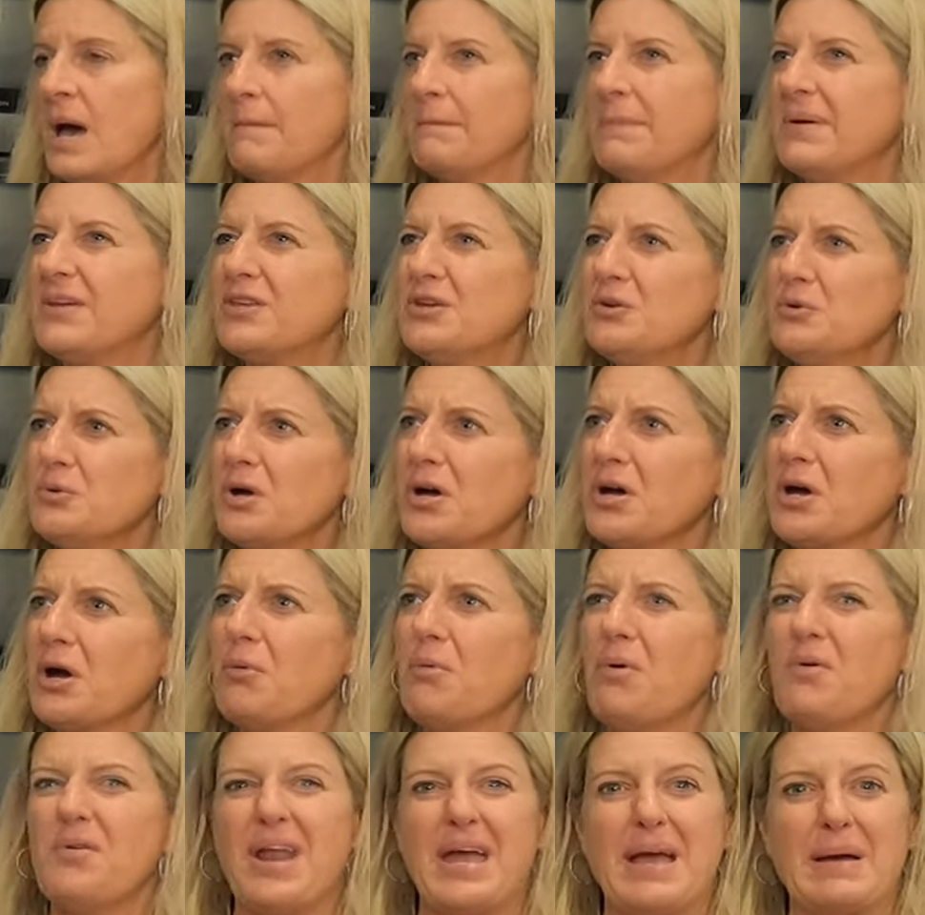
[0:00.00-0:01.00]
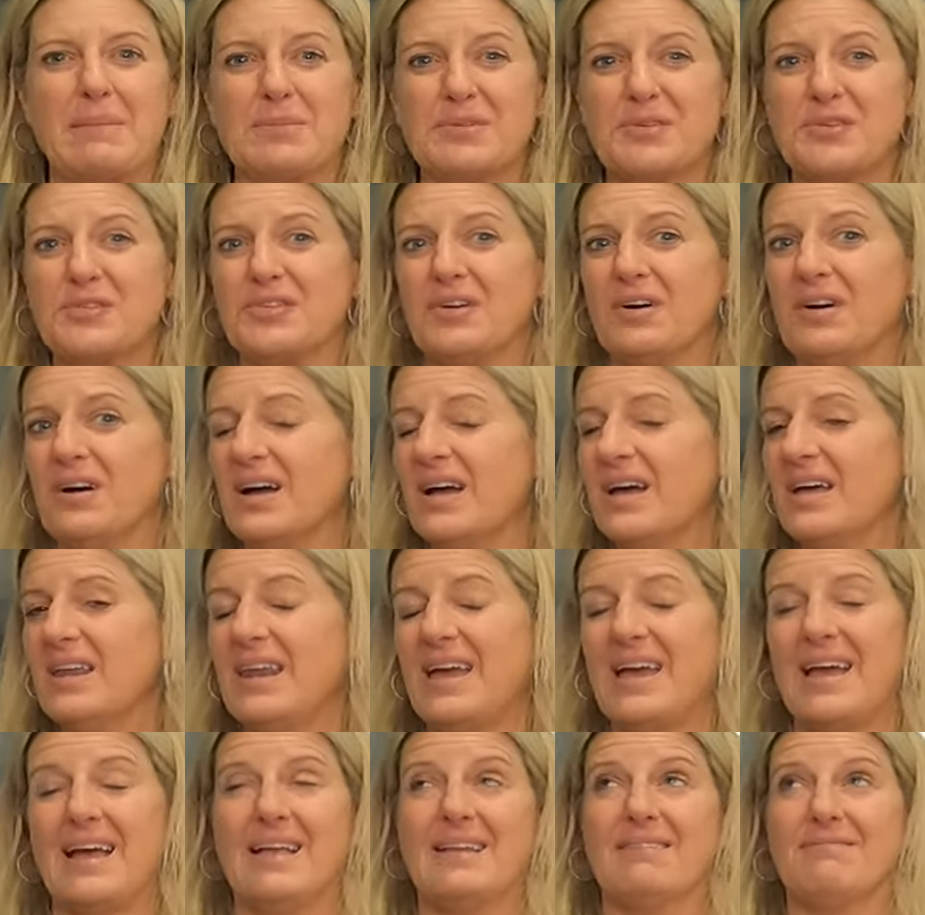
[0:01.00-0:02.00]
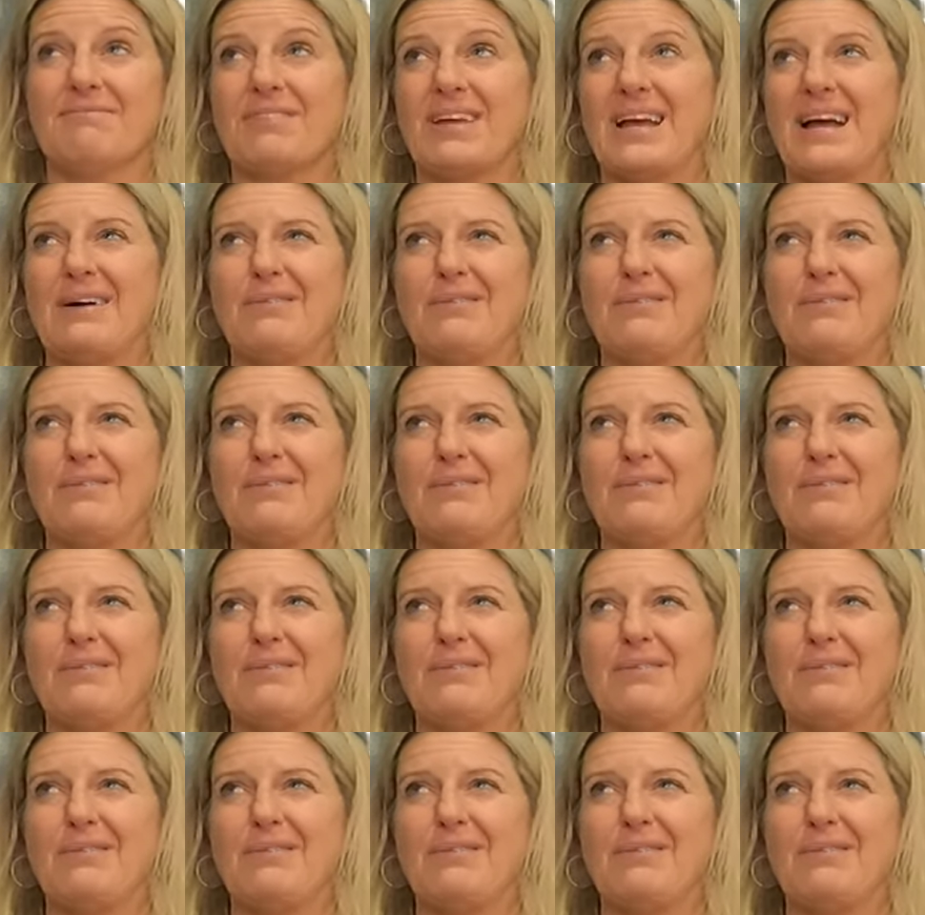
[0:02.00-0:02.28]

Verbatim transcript: but you could go on Amazon and,